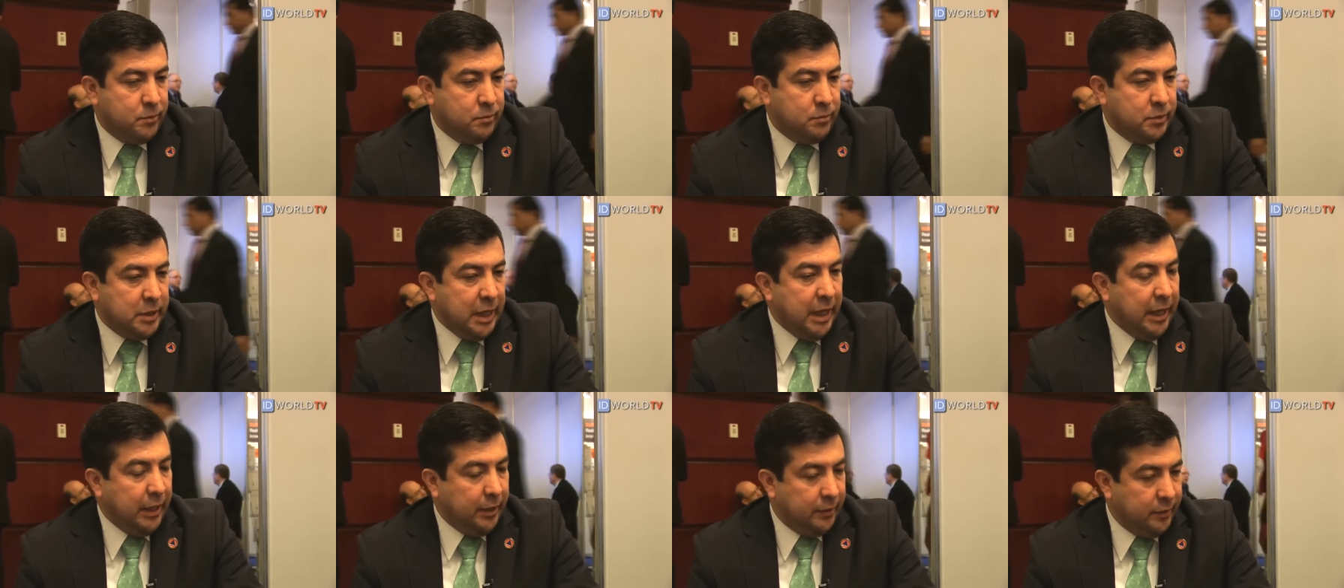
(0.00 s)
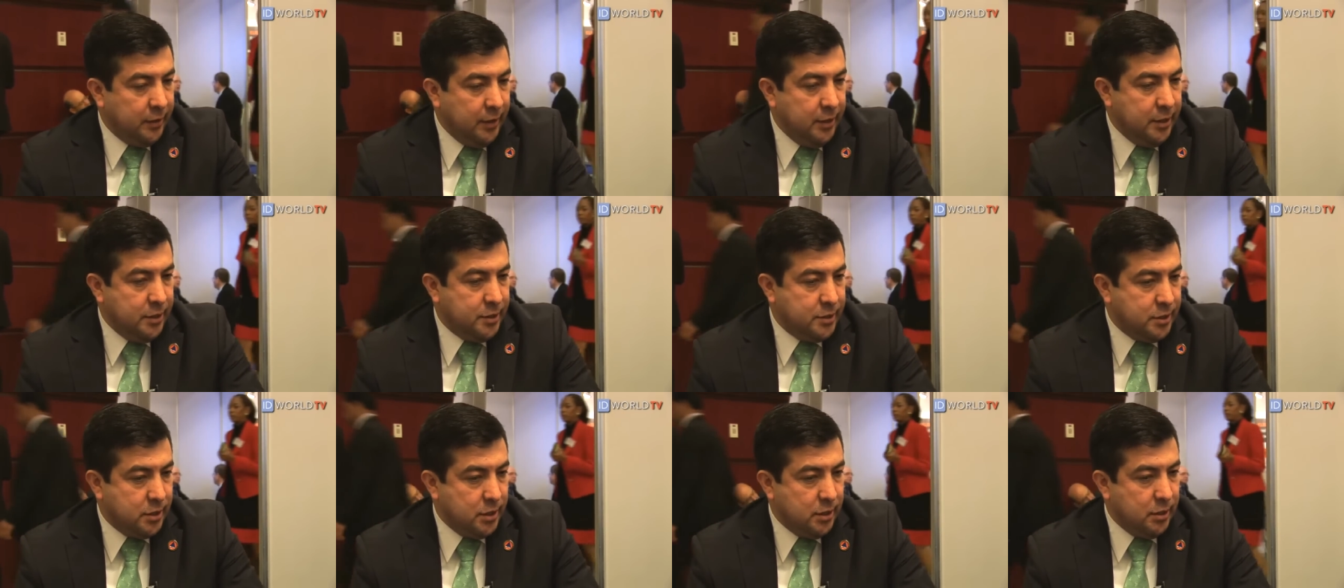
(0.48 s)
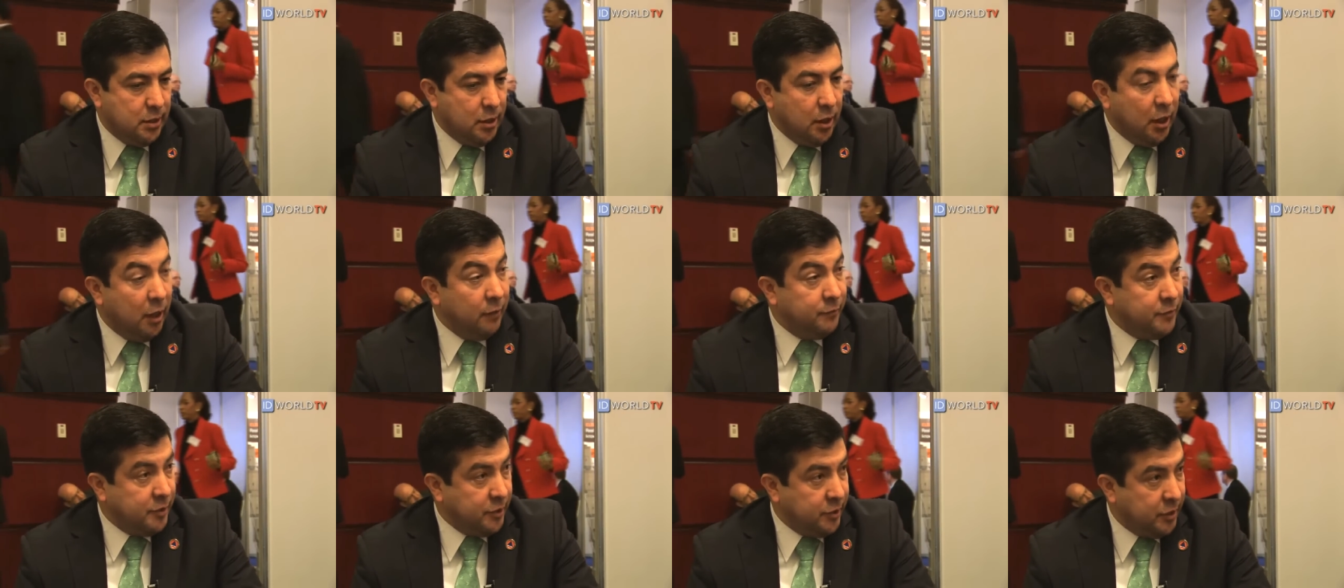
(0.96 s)
take these
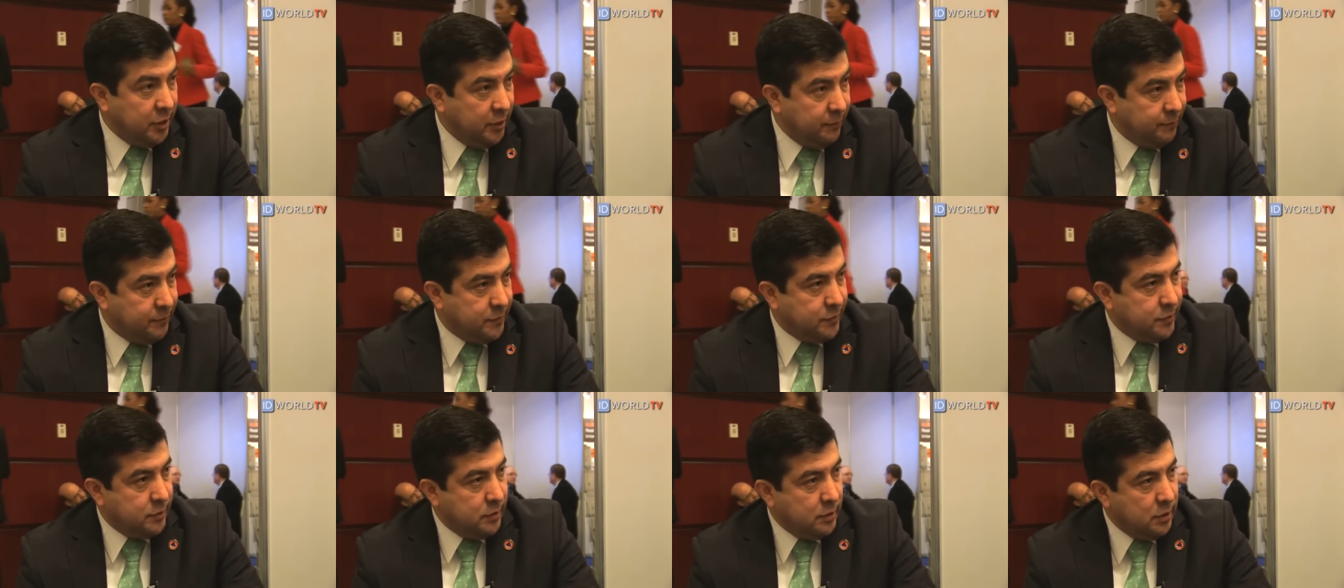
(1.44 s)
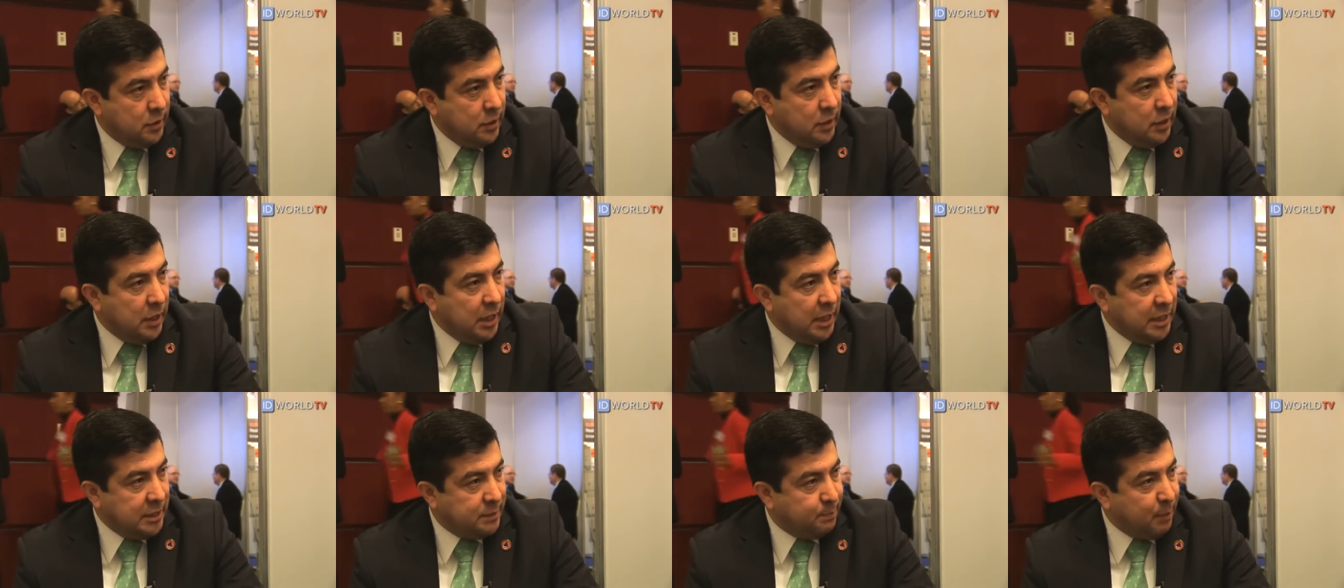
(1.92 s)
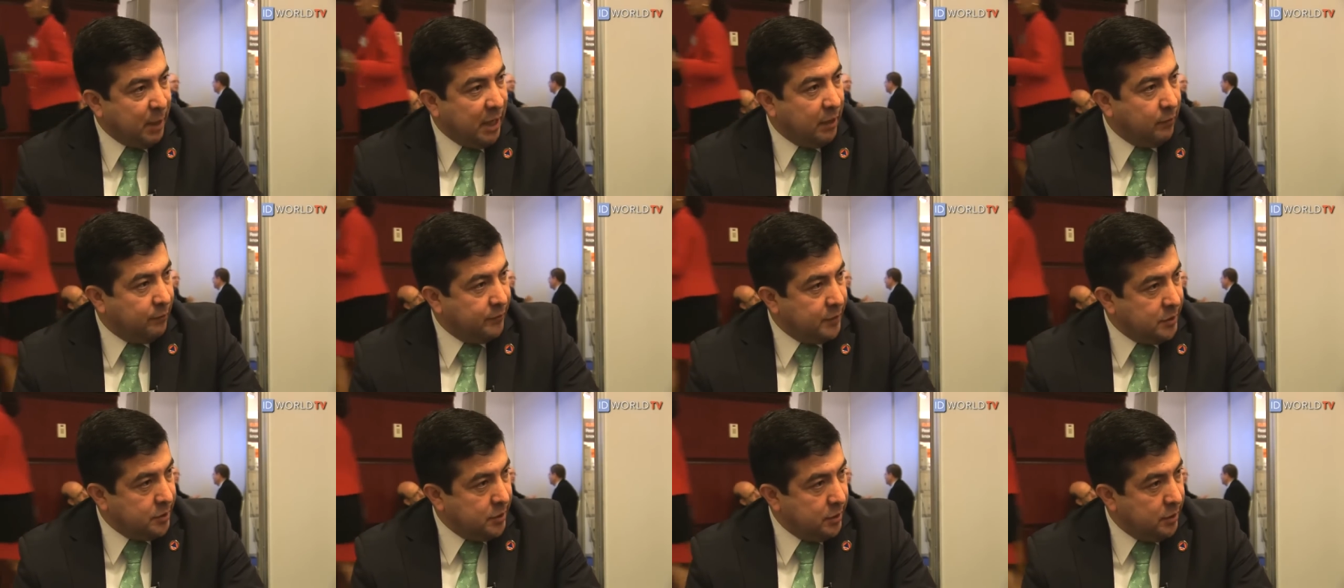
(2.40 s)
objectives as part
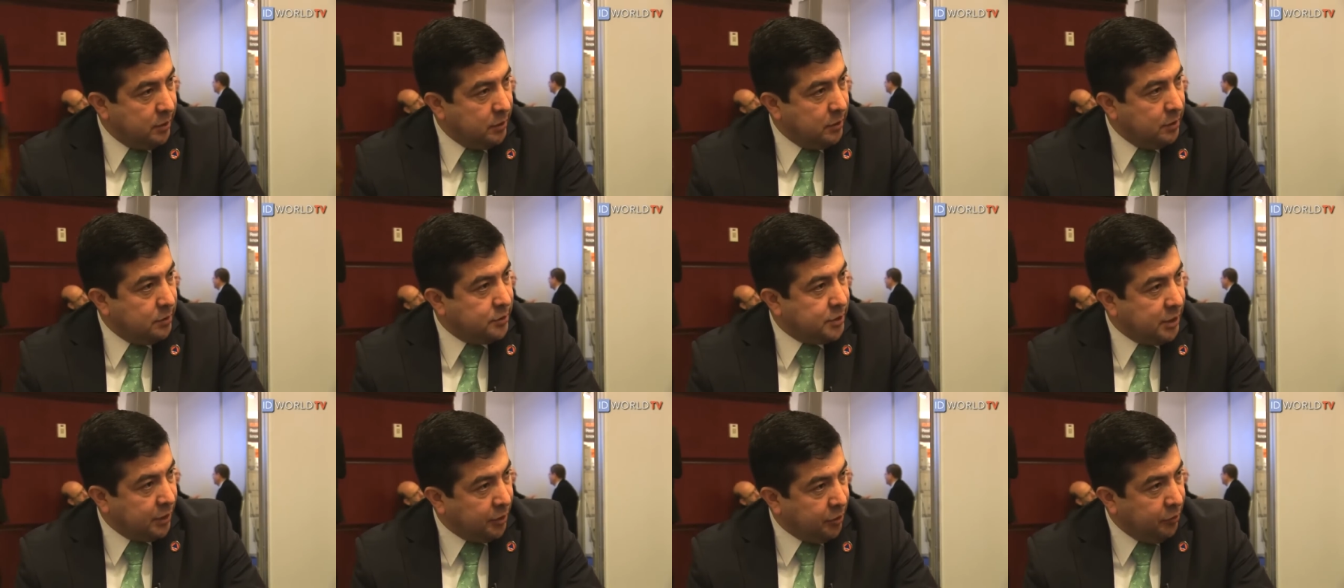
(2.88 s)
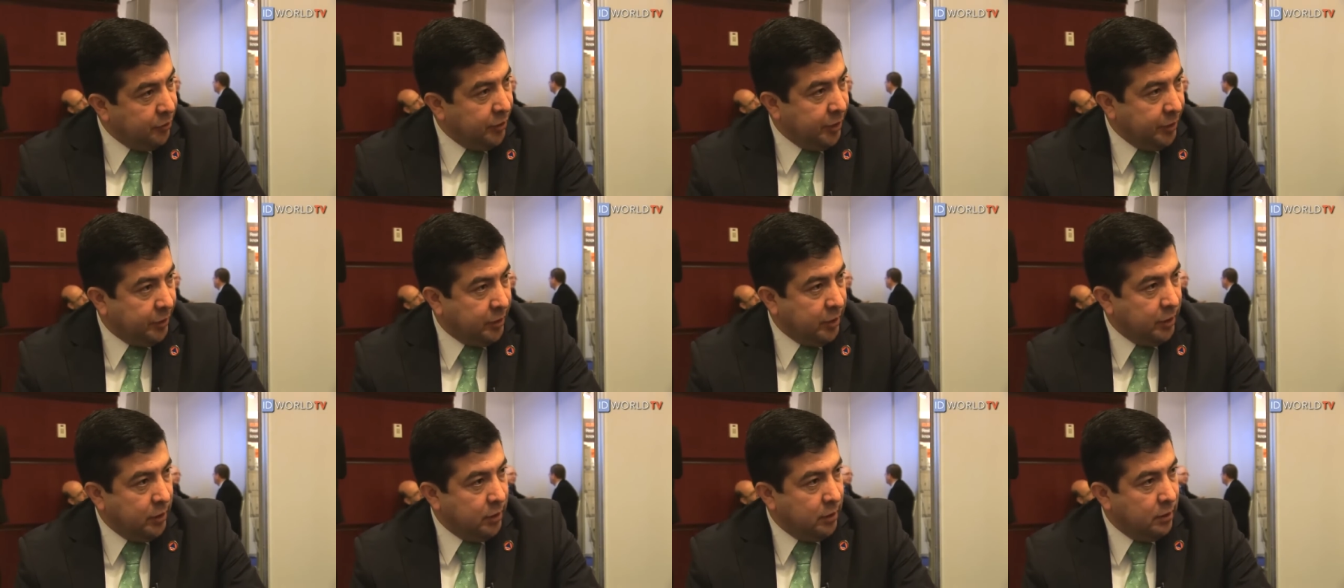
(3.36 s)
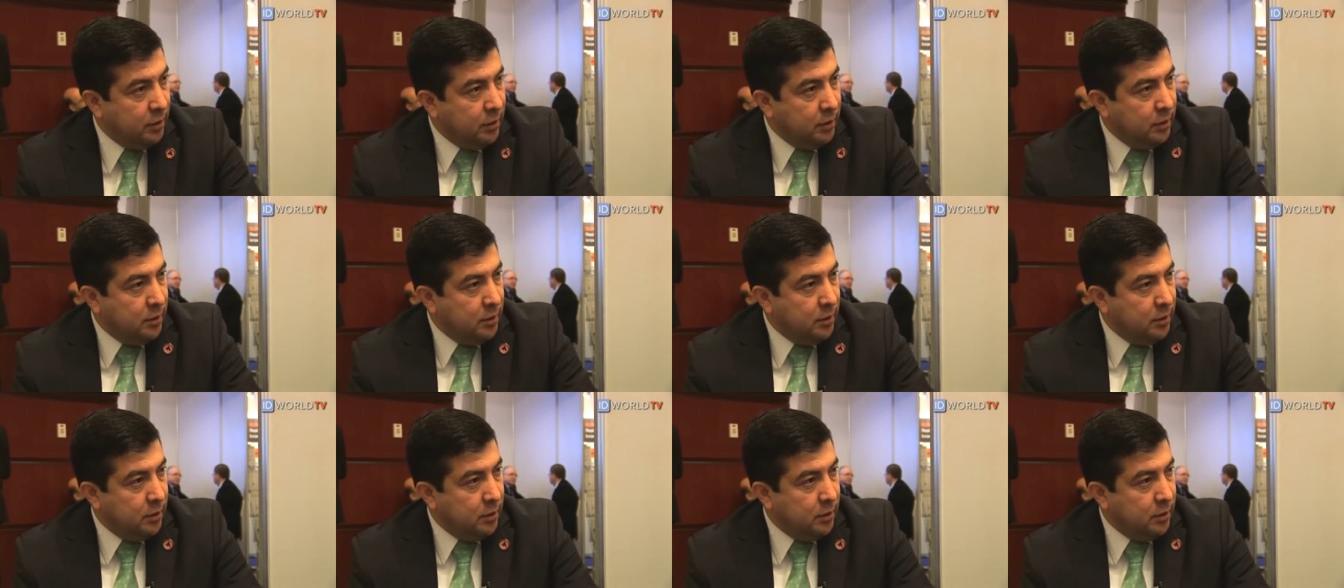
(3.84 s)
of the security